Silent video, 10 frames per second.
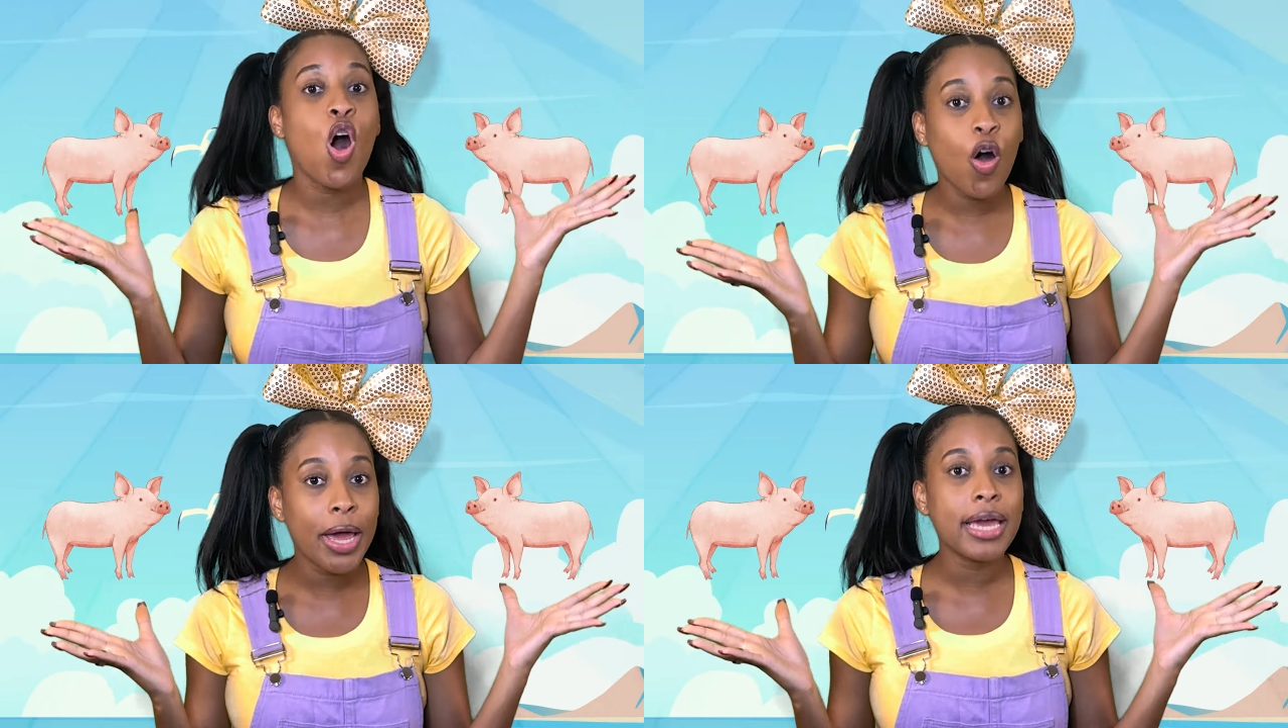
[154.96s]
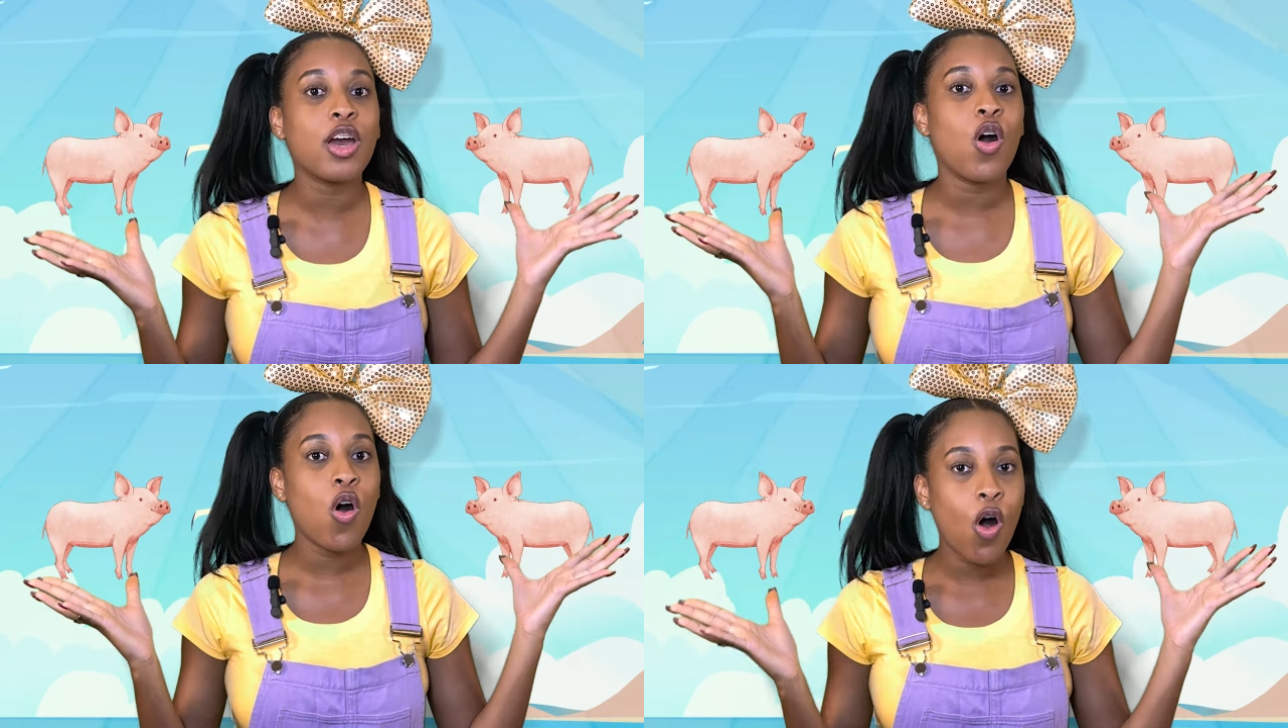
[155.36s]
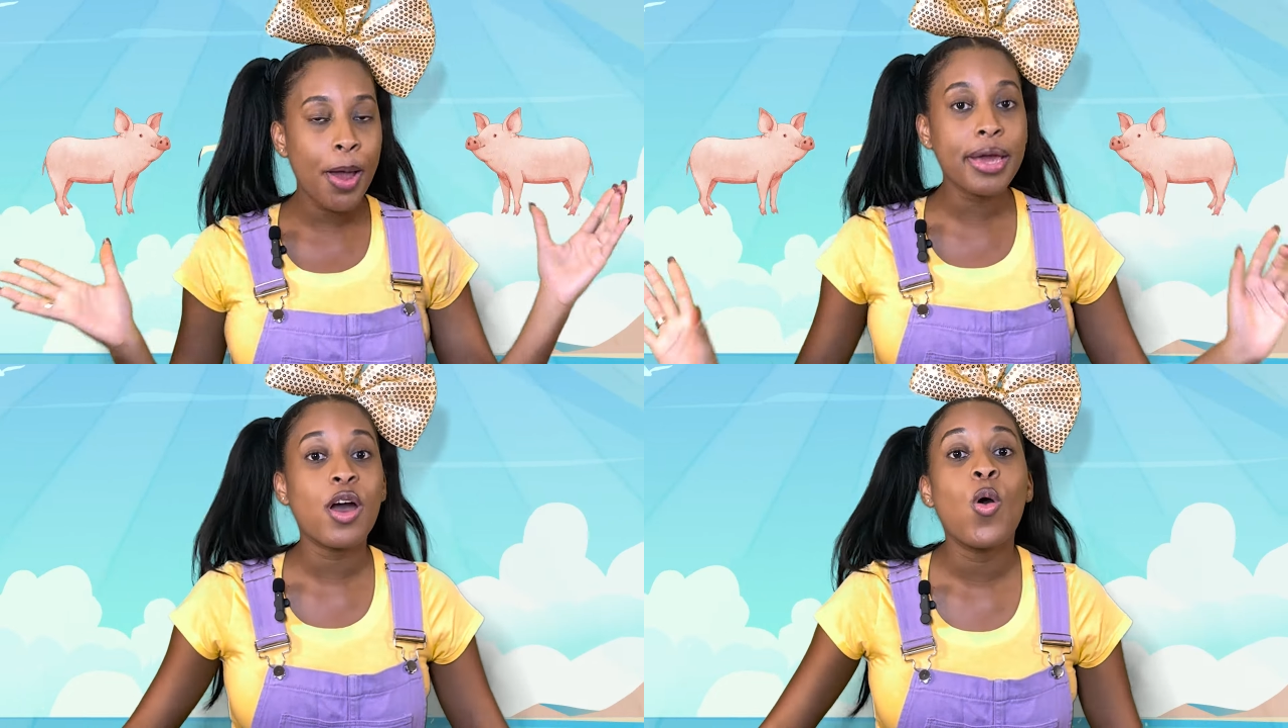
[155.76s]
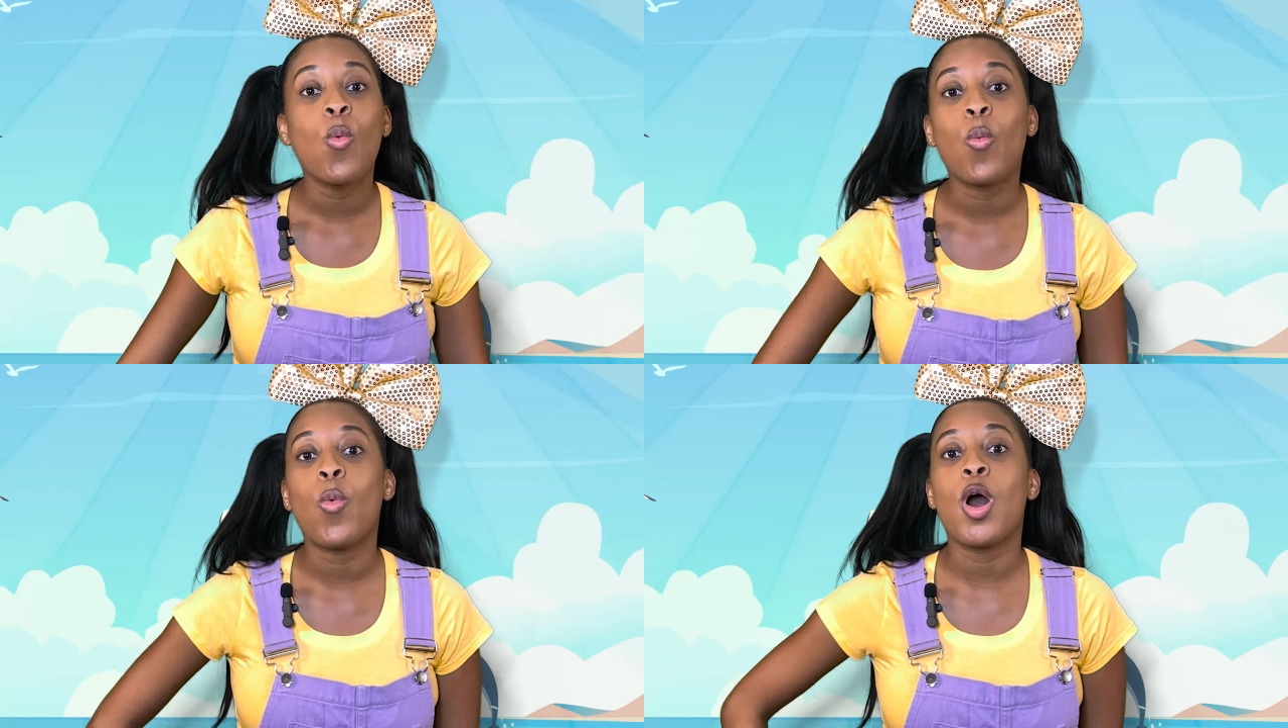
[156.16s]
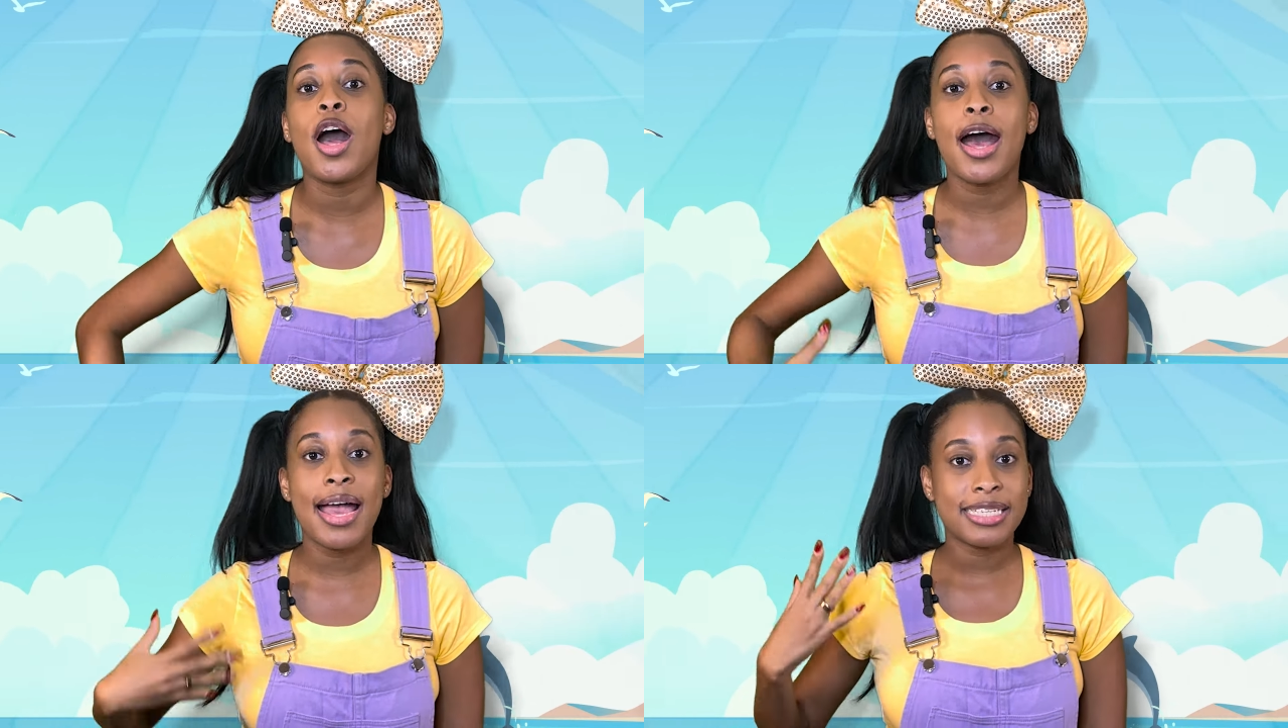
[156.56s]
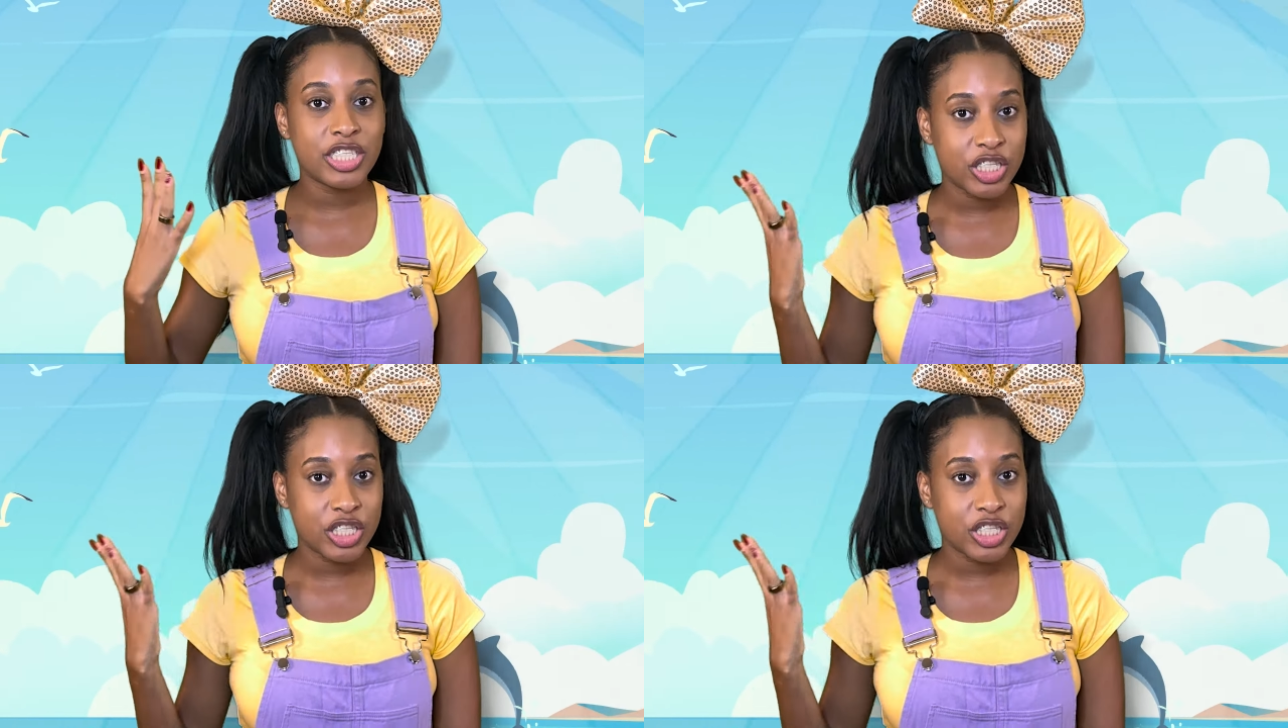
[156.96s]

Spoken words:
oink, oink. 1